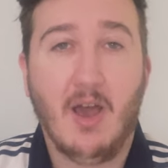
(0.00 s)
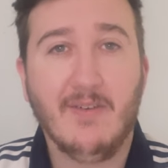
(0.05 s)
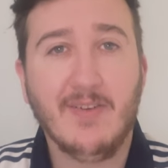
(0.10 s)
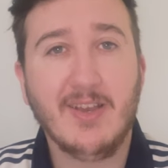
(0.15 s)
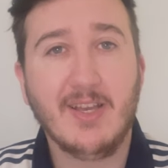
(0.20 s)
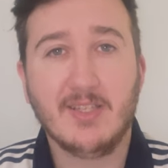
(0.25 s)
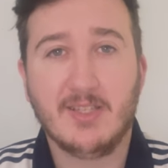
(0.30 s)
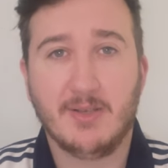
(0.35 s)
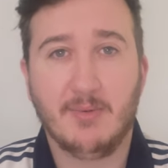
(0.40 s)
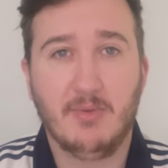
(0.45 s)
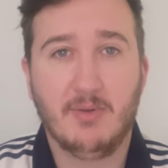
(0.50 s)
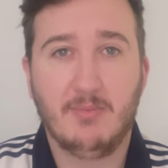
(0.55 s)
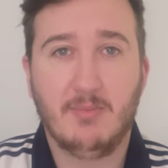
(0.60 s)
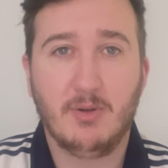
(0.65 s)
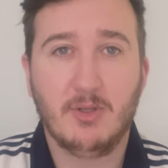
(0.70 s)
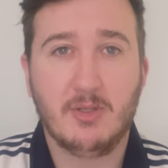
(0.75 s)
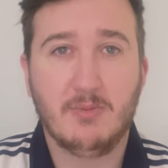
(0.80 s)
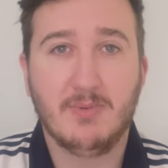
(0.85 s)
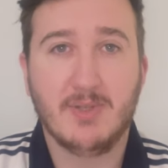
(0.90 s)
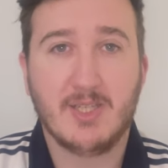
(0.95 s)
I think it's some of the
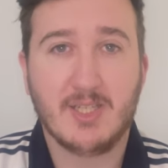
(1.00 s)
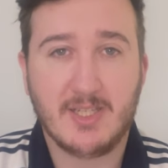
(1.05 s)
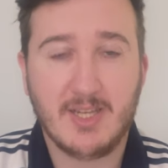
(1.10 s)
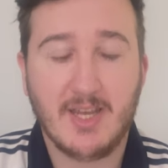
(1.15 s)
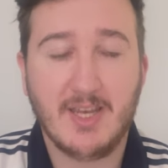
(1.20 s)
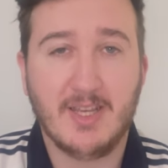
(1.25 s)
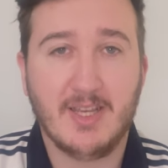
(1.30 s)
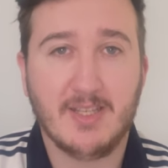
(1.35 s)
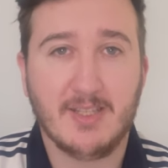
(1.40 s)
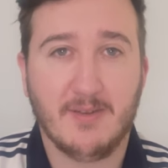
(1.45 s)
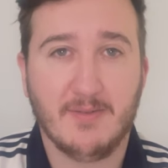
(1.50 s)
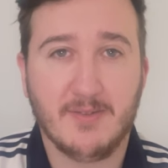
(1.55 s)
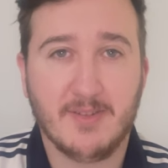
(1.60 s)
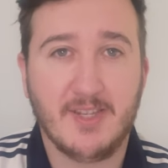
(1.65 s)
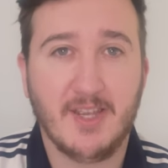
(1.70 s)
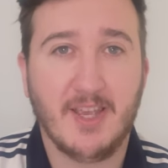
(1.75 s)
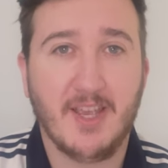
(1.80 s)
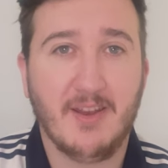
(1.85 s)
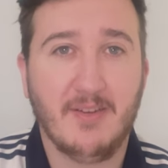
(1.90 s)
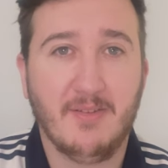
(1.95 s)
most mistakes I've
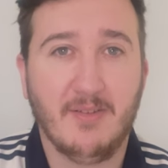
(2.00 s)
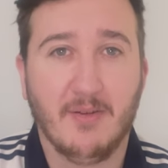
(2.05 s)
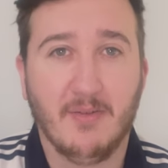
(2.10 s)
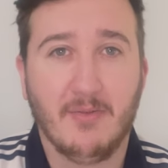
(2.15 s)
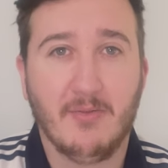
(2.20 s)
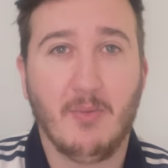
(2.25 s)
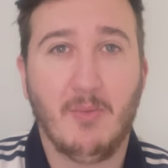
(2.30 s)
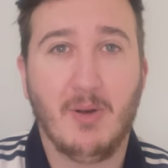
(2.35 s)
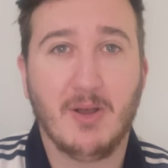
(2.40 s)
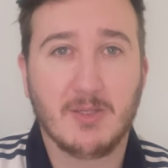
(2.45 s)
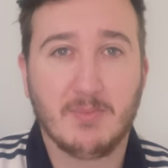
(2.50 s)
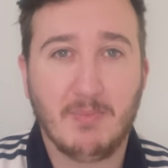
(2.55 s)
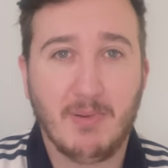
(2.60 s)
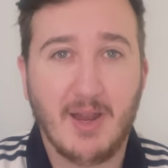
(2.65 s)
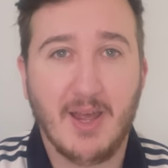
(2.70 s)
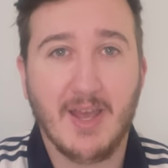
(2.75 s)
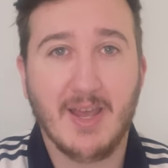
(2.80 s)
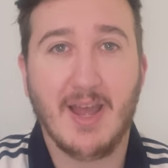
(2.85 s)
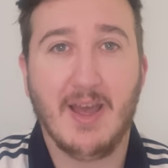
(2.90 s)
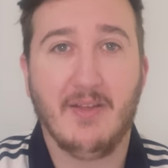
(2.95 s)
seen from us
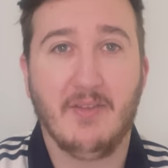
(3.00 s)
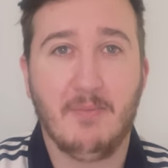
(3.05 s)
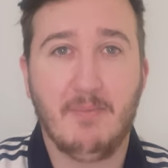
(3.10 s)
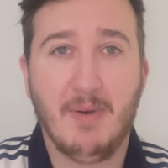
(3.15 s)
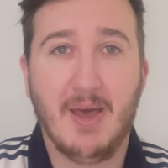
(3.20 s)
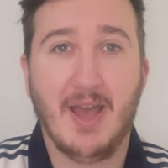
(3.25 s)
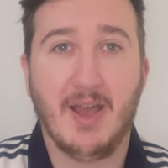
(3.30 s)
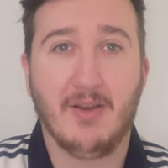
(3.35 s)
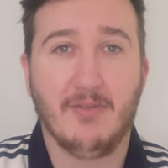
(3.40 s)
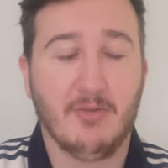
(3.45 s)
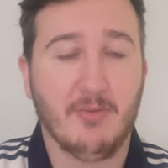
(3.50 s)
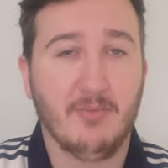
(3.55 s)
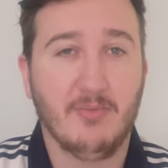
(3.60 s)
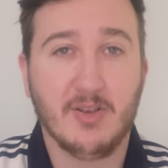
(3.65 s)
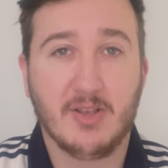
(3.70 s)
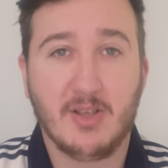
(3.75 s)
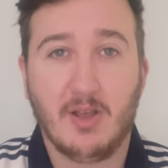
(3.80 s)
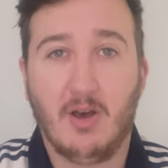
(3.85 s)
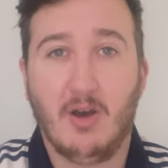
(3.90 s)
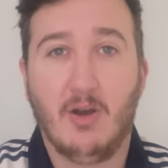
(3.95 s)
playing out the back, from
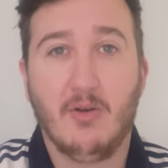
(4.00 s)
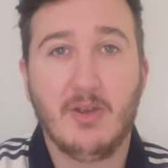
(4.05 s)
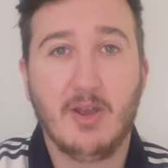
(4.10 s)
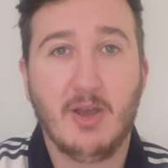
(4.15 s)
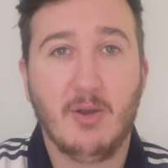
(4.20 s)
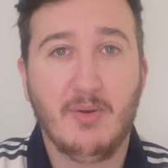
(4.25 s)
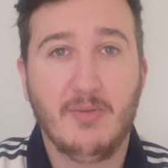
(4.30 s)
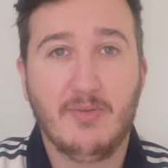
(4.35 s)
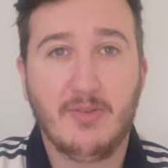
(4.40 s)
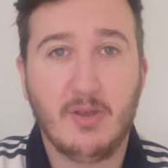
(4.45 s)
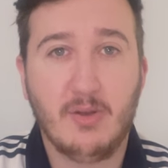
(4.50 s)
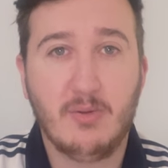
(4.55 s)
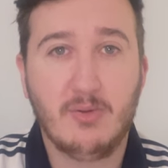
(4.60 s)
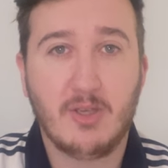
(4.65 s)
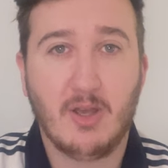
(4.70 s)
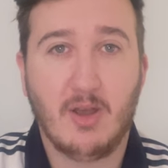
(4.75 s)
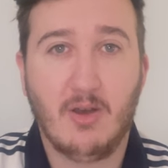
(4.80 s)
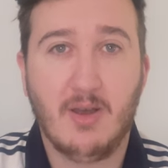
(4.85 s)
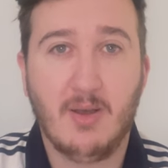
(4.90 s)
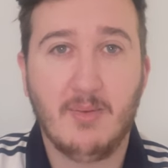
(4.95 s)
Vicario a few
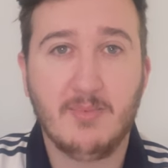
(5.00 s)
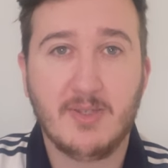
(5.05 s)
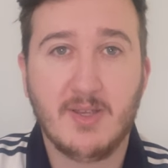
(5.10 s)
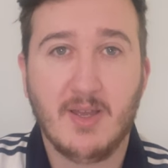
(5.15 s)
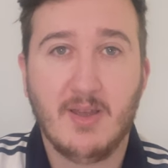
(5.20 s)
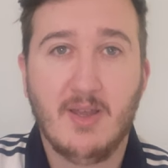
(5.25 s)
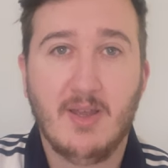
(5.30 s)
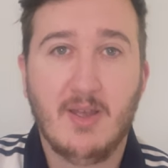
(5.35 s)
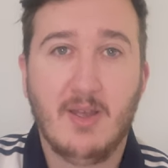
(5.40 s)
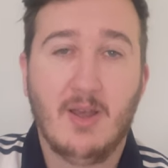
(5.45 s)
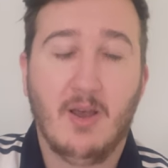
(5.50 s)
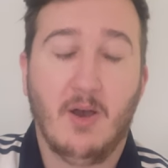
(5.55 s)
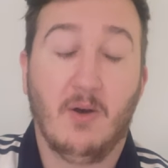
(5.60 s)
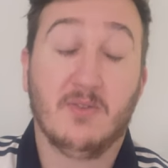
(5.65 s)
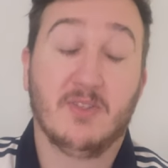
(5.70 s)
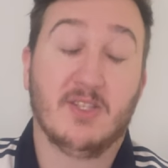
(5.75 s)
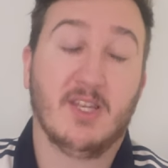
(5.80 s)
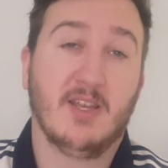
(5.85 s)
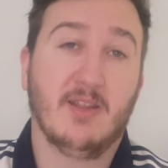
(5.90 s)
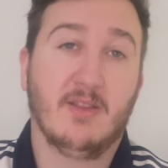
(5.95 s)
times.
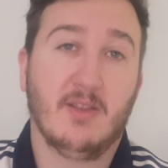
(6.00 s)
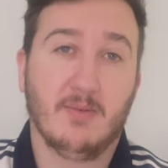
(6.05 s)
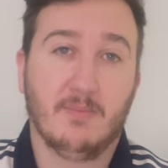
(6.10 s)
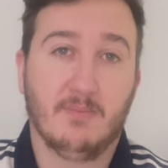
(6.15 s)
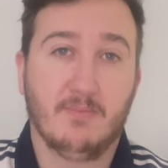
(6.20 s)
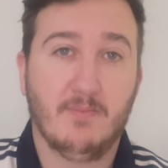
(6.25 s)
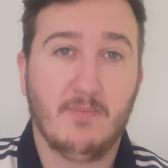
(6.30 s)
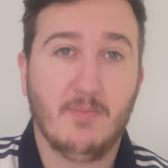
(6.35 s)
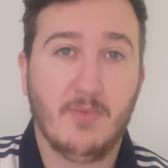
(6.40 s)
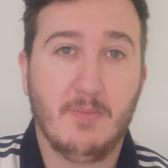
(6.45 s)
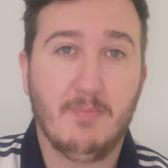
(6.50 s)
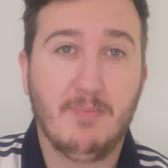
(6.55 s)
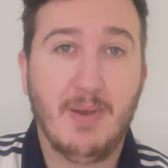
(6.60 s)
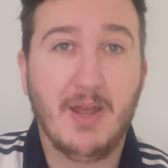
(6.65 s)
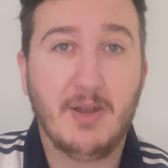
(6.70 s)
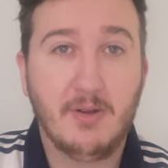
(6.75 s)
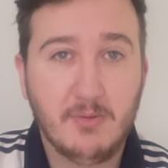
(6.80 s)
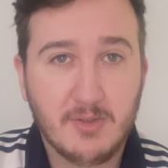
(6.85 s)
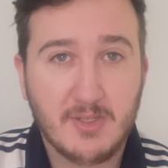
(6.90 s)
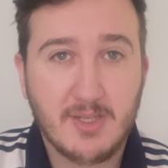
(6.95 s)
Obviously, the
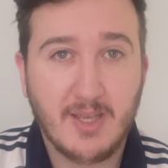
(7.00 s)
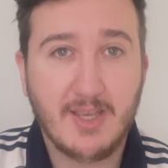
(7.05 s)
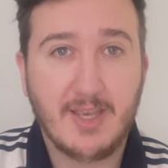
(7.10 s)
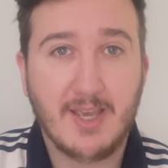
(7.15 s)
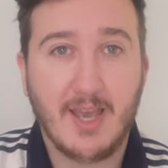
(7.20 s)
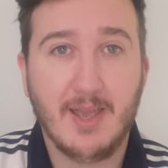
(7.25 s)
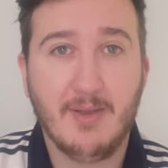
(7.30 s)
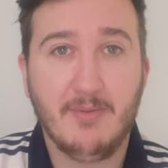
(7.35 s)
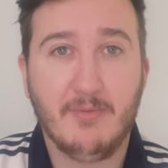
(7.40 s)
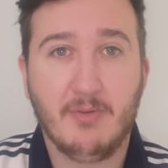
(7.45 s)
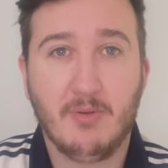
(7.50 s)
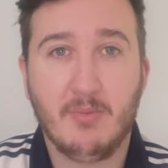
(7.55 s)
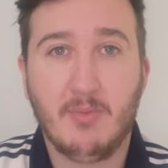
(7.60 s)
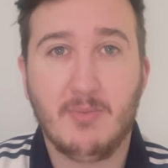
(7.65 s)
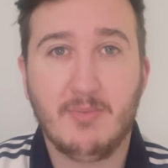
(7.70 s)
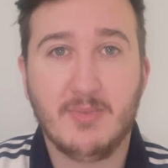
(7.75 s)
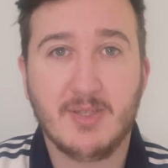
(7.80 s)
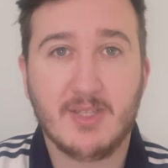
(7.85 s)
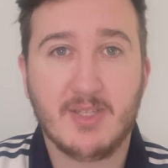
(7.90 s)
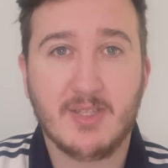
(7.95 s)
penalty came from
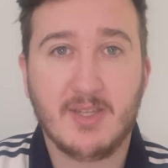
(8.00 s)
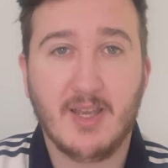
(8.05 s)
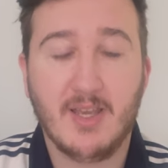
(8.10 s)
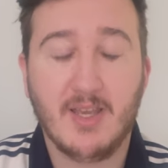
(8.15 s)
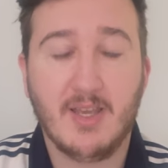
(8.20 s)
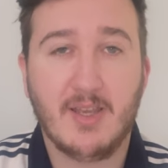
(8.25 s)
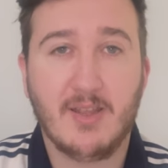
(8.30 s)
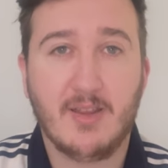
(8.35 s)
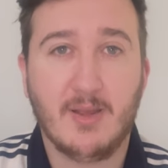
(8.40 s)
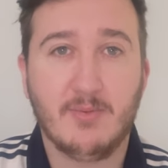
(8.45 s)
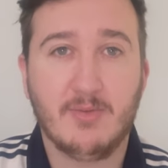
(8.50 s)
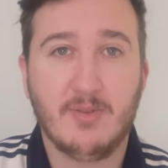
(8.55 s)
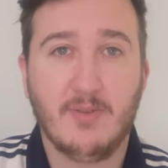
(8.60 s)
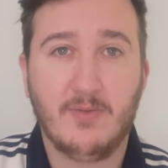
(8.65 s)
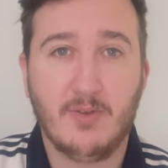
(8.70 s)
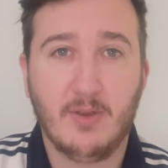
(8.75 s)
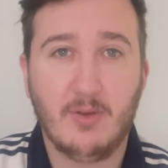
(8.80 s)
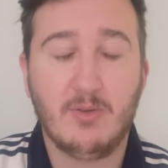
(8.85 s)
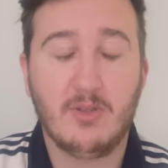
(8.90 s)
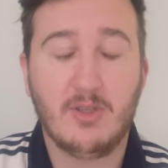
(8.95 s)
a mistake. There was a
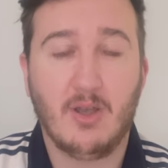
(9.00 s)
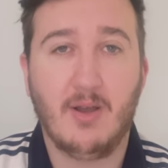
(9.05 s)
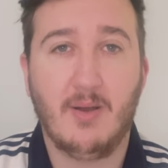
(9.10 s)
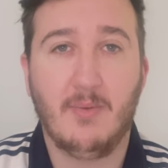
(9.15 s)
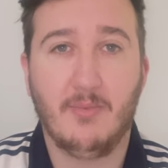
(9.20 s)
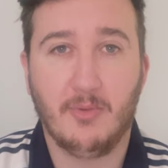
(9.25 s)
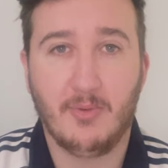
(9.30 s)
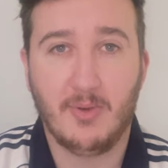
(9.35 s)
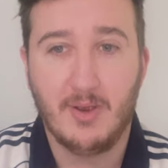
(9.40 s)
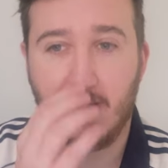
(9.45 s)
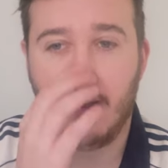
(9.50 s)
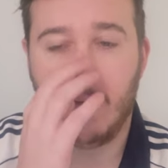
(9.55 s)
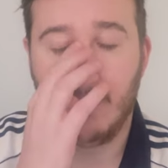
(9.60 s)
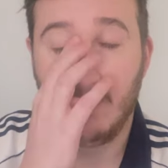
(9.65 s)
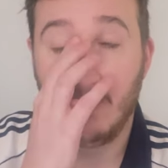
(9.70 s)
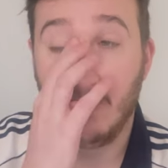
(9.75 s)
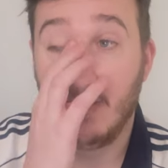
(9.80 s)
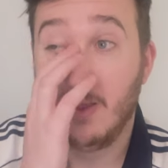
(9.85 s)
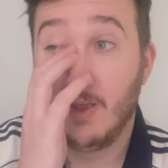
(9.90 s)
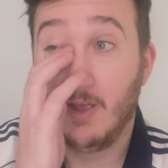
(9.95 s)
few times where
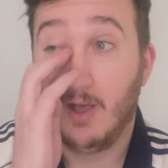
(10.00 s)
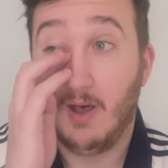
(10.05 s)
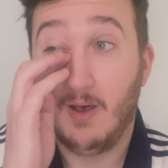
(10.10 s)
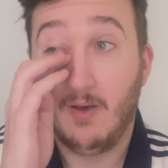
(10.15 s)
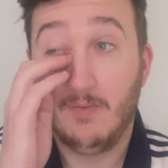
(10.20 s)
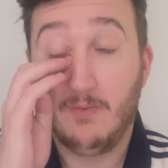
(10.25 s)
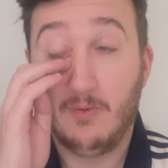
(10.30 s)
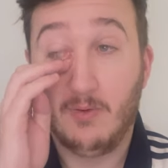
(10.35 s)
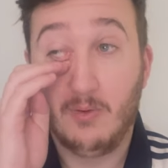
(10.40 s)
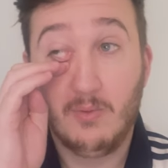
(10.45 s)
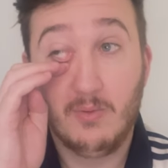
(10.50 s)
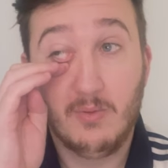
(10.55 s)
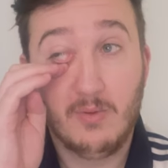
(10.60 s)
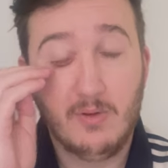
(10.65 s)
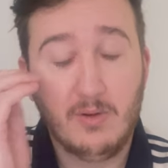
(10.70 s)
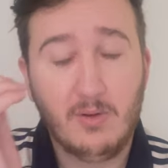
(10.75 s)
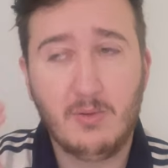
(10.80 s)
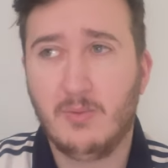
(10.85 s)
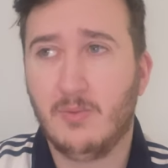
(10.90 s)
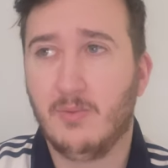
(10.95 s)
I thought,
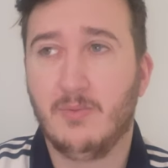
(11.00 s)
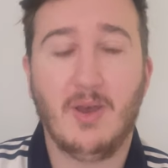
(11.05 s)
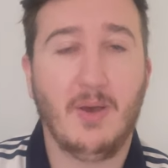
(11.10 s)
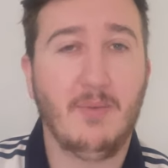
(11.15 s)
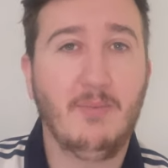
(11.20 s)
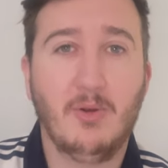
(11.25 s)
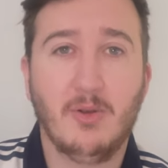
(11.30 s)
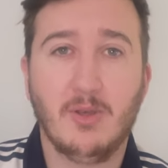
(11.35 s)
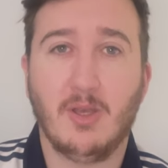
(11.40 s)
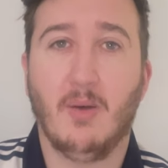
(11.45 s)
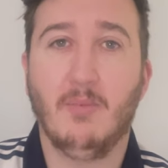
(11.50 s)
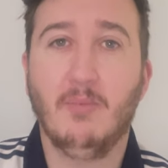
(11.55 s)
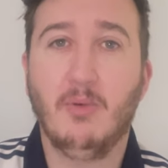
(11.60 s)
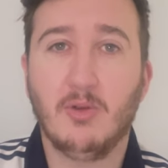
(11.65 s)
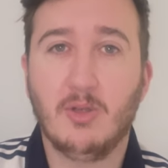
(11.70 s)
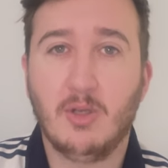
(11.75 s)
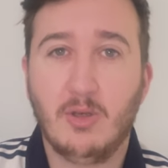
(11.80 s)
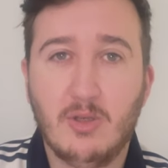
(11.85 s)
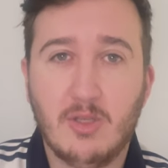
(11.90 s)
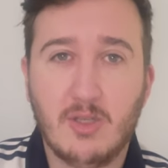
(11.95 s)
oh, I'm
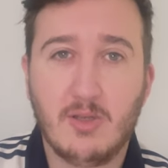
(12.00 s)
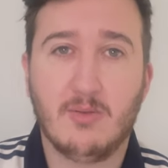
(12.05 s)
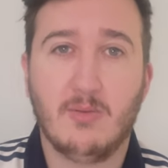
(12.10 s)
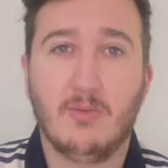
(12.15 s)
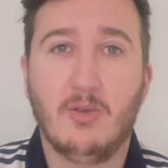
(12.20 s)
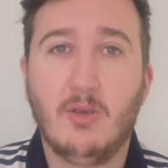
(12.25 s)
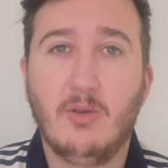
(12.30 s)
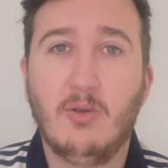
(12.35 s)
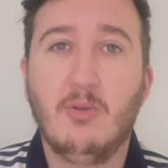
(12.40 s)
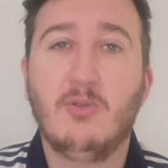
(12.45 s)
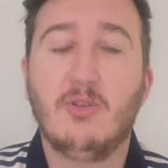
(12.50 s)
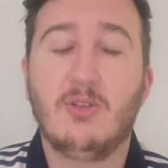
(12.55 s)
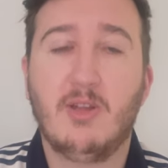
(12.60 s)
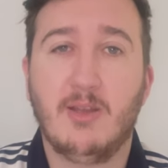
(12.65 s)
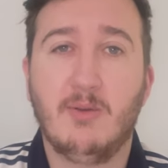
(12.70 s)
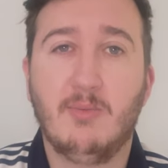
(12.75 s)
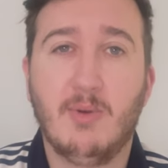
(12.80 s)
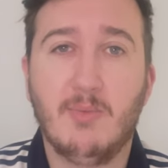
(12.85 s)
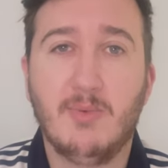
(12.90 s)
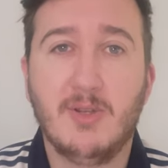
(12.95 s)
not used to,
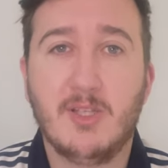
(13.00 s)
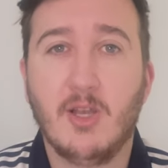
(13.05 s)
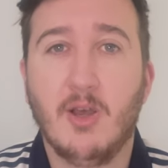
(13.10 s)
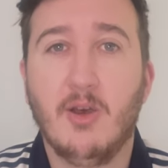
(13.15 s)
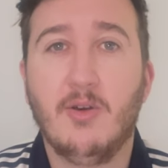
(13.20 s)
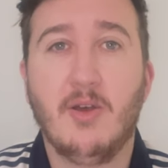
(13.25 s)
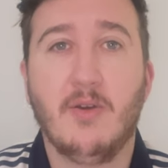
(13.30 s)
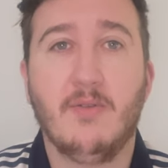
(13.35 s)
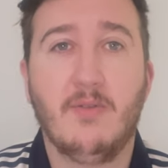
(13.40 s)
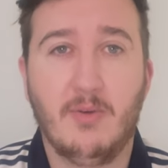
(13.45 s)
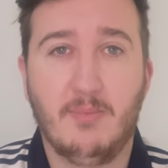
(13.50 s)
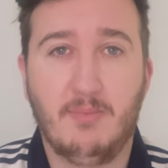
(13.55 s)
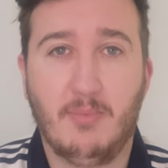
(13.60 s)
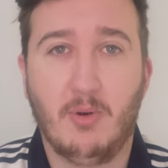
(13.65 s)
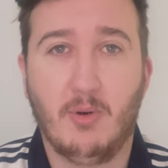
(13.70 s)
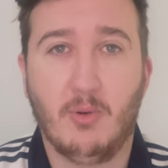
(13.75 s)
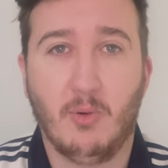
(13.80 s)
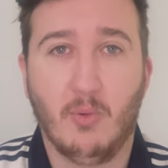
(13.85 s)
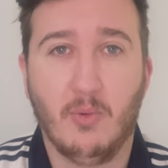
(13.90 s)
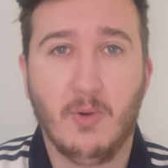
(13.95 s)
usually when we turn over the
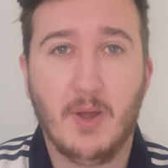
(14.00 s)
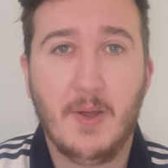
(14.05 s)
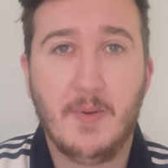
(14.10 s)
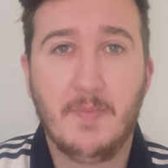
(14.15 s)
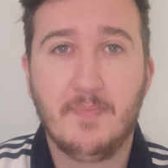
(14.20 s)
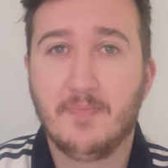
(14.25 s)
ball,